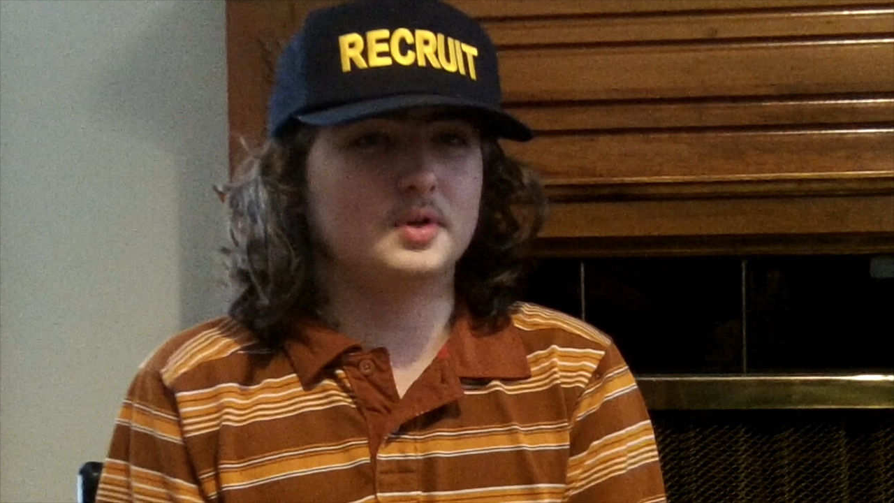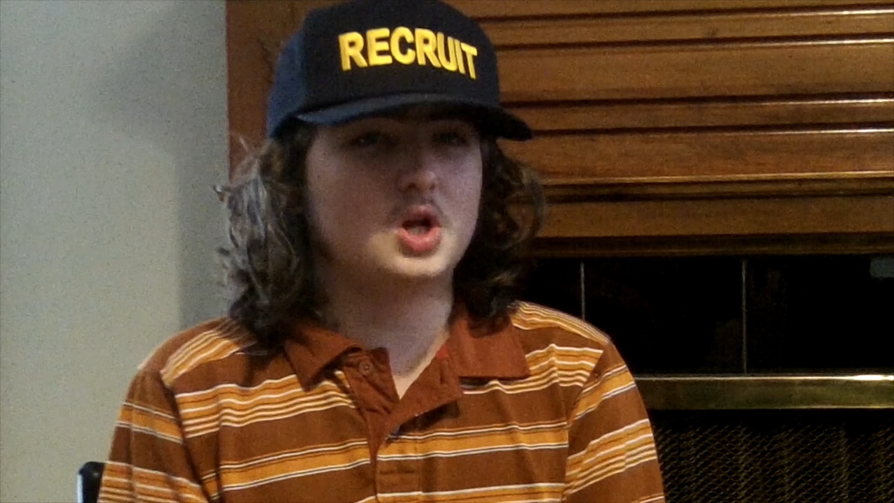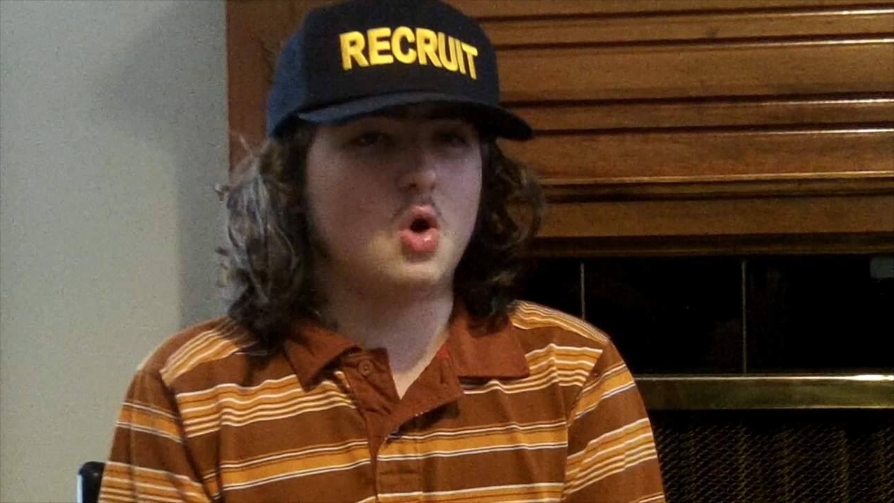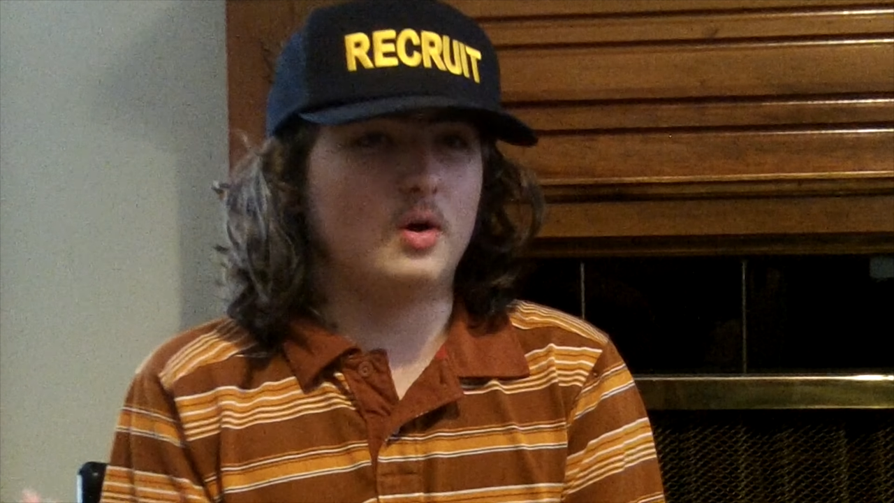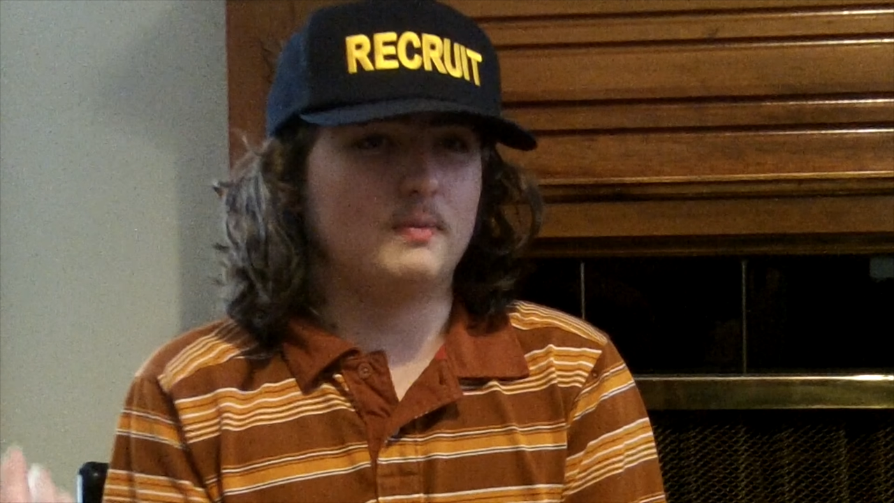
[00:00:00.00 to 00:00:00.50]

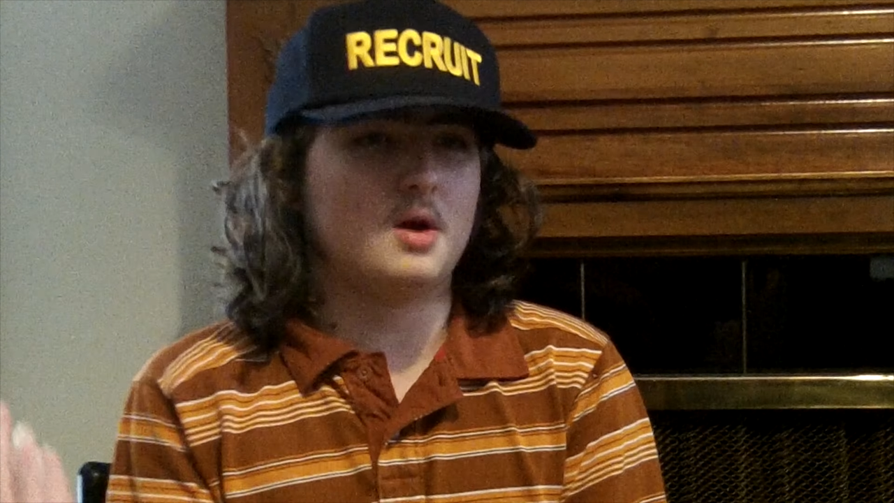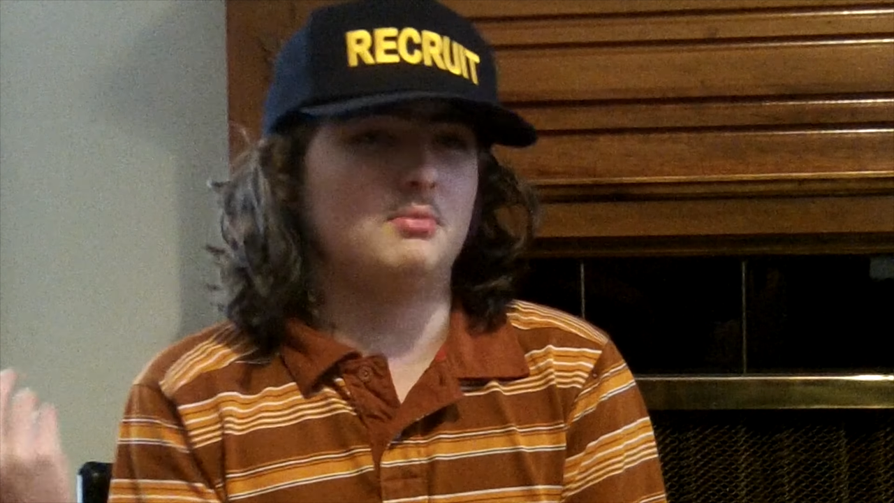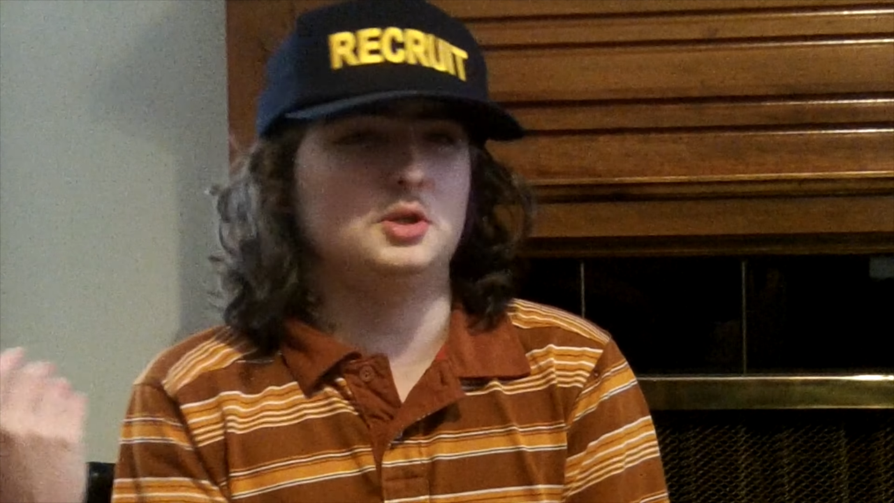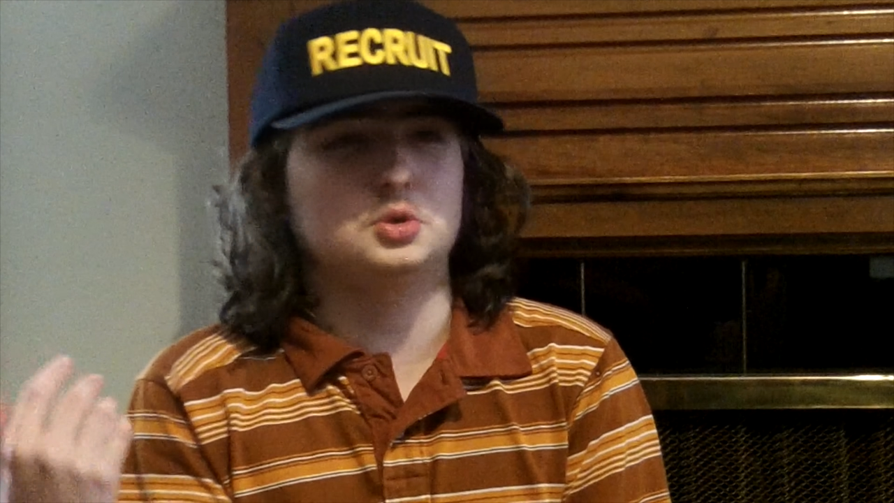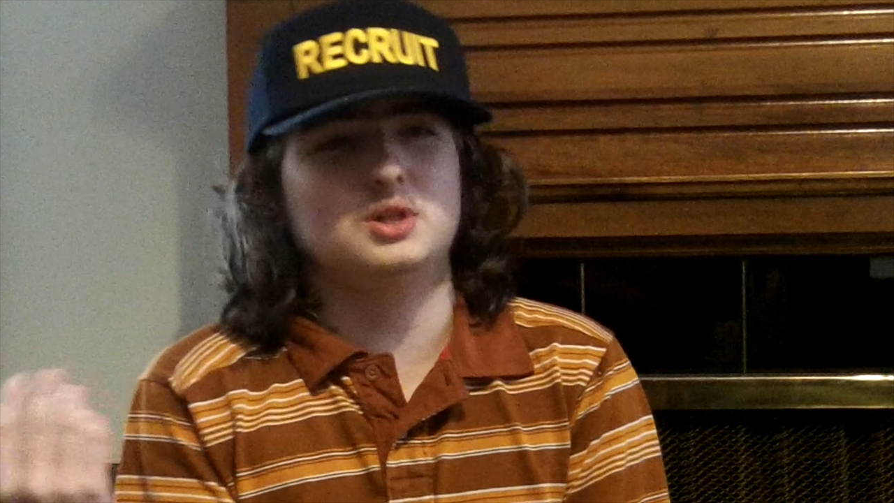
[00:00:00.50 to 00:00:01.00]
go and
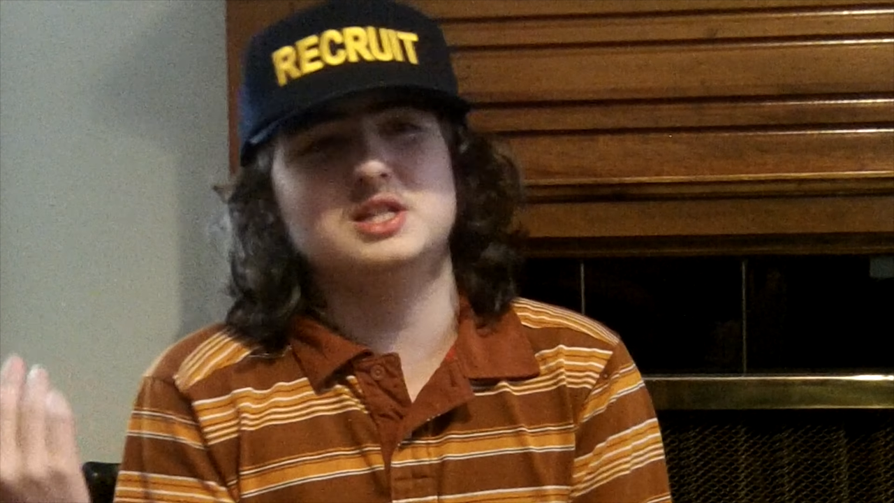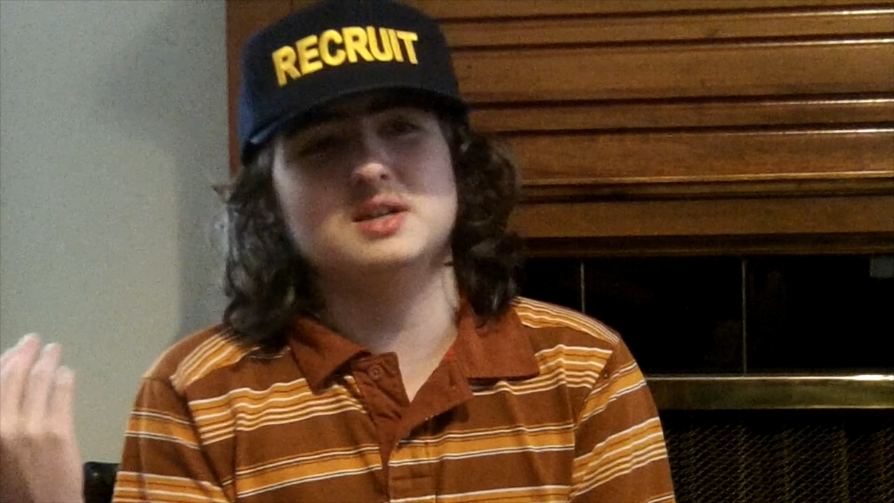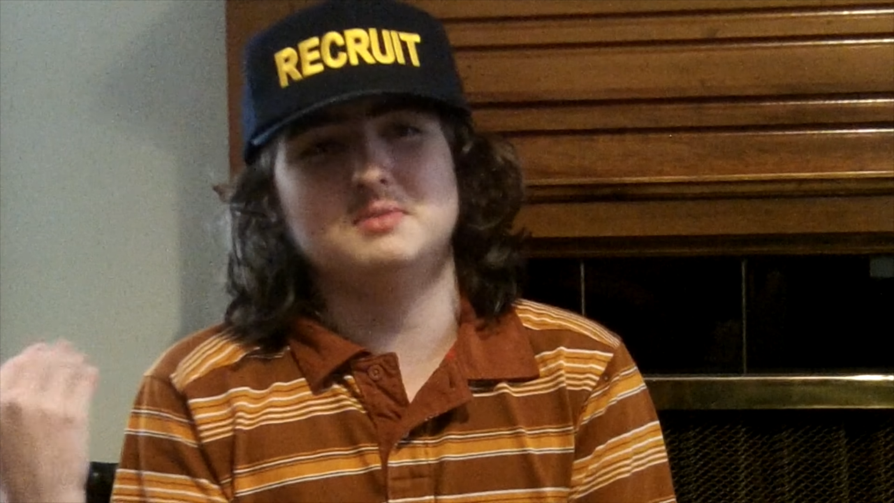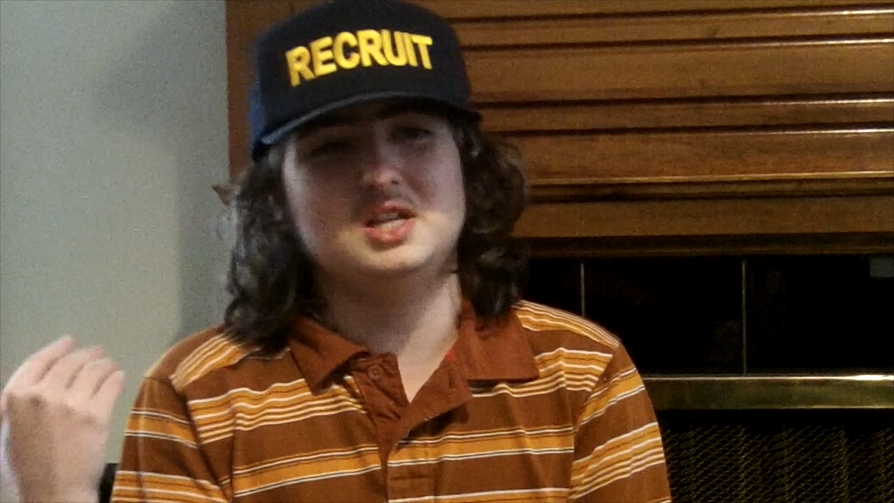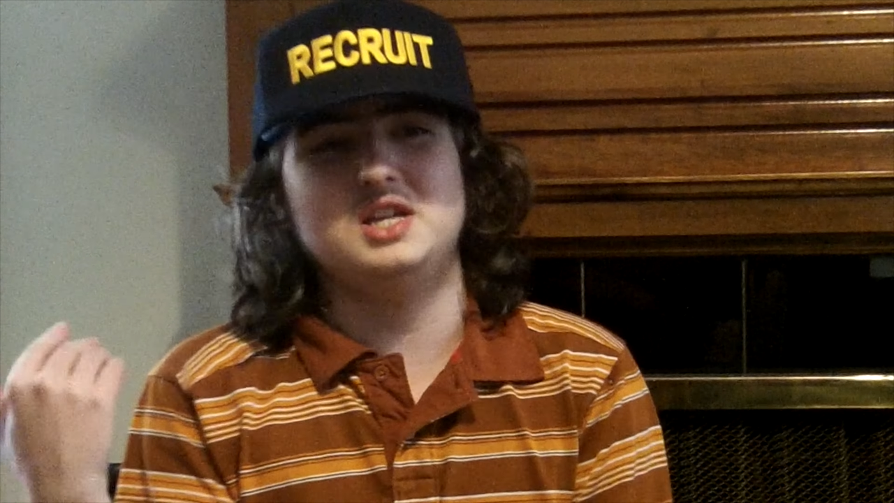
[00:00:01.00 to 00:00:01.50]
probably drink
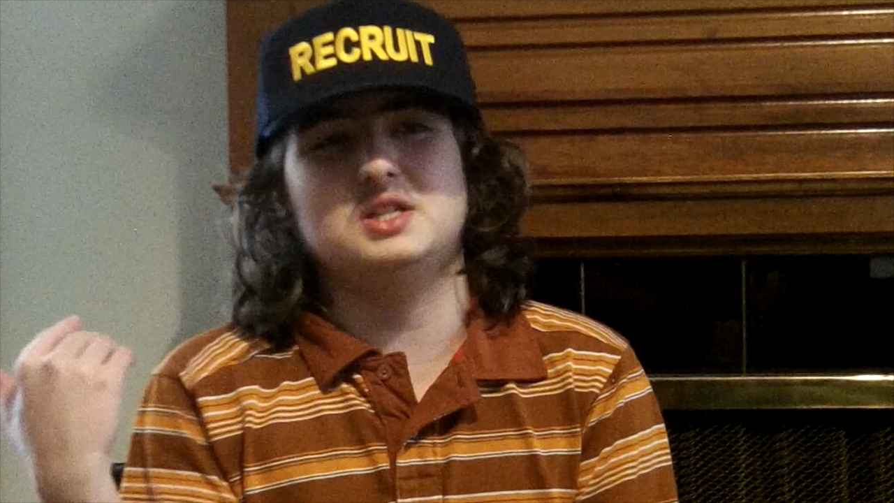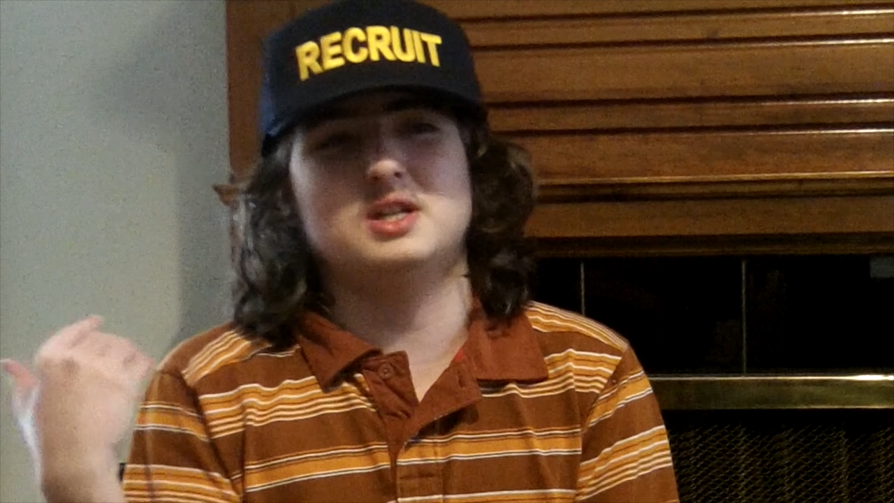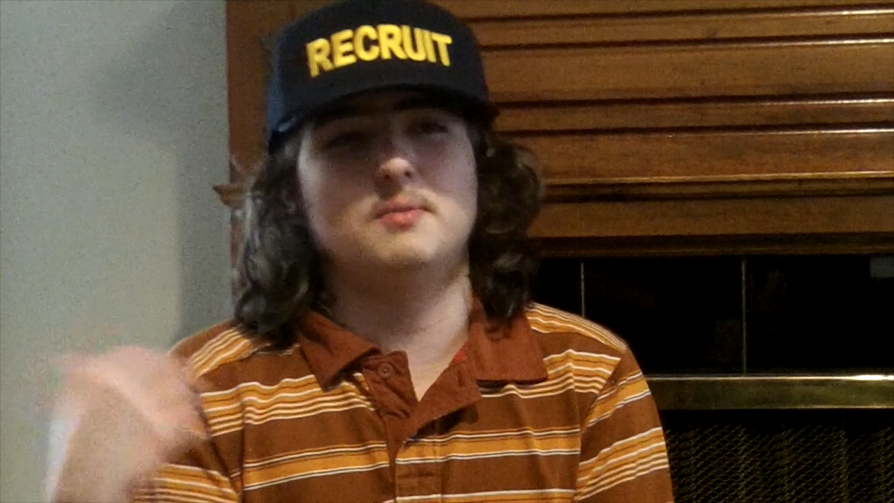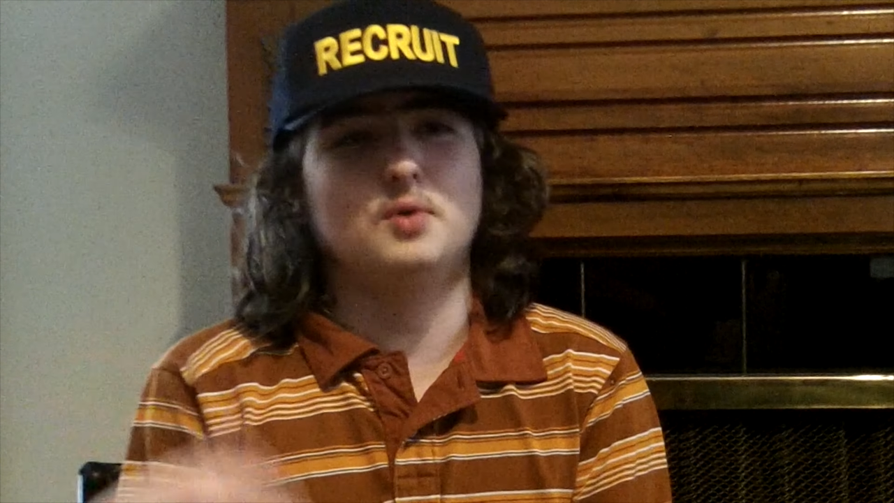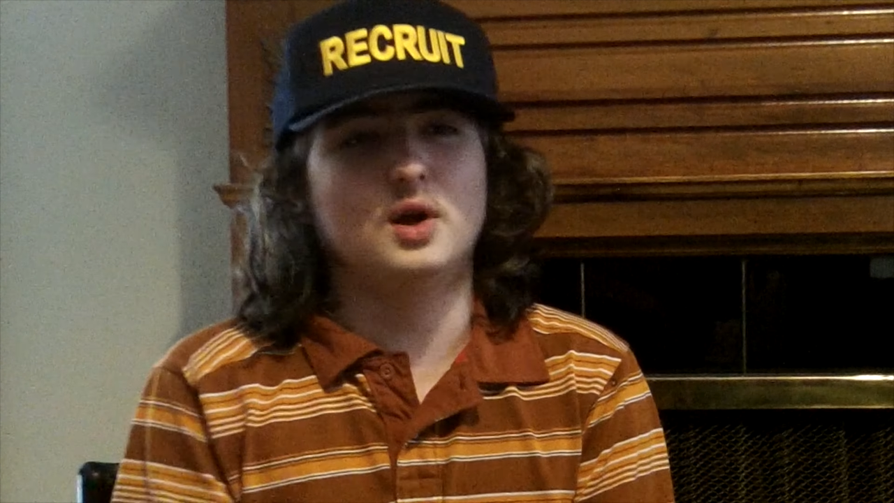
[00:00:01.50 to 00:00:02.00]
some tea
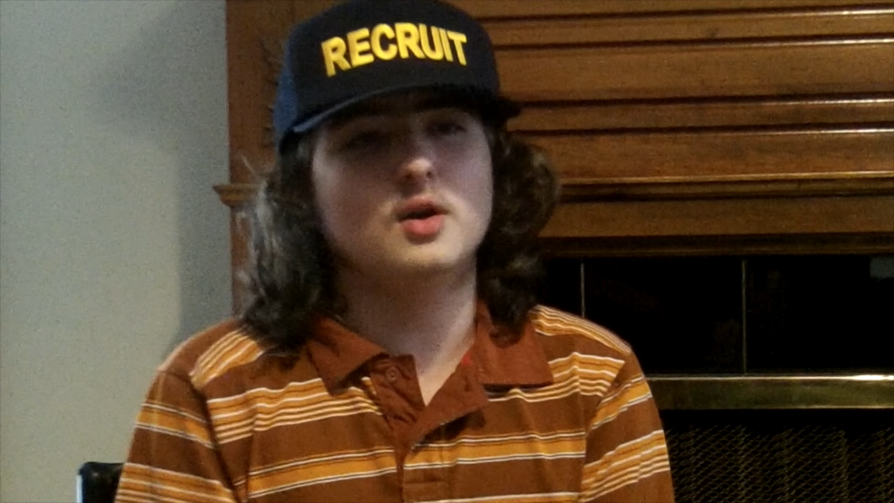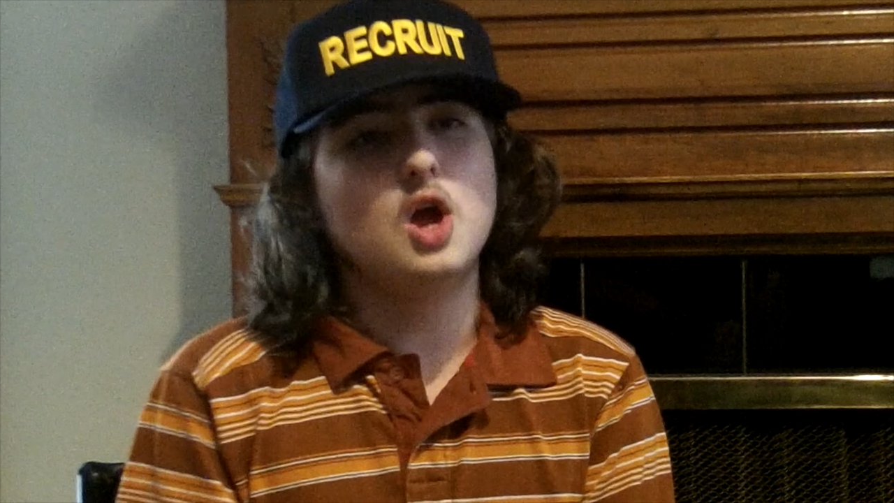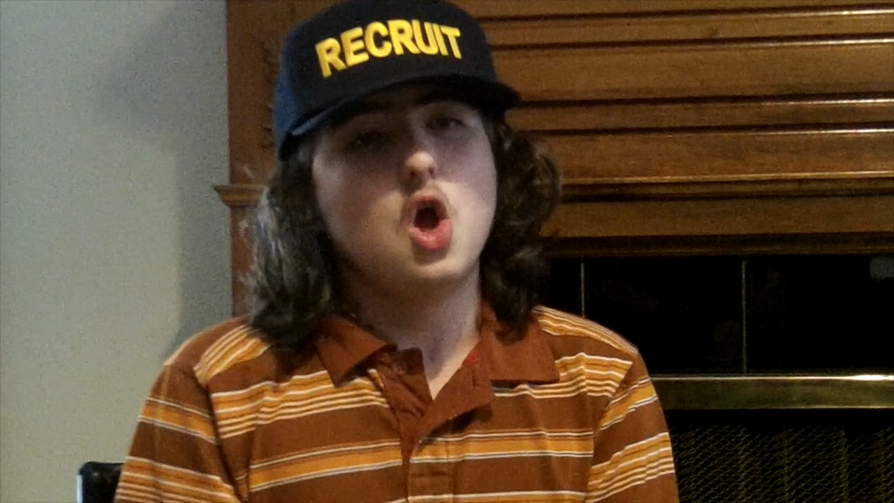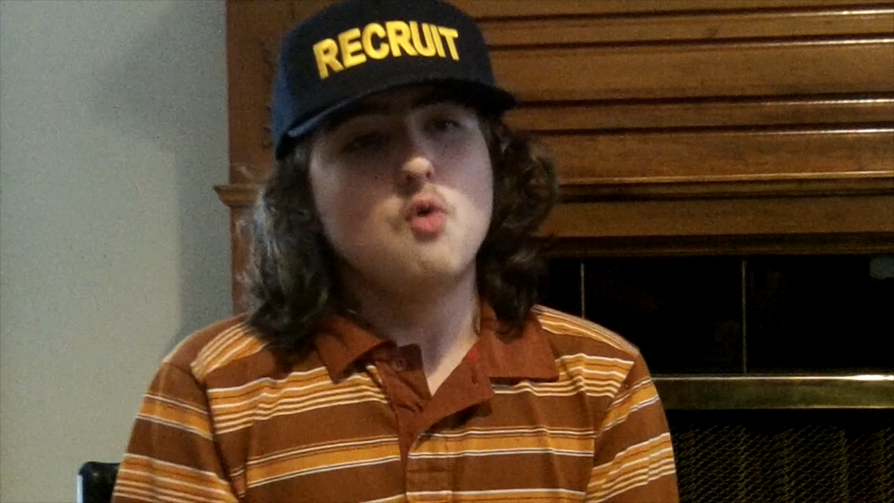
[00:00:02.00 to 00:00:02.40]
somewhere,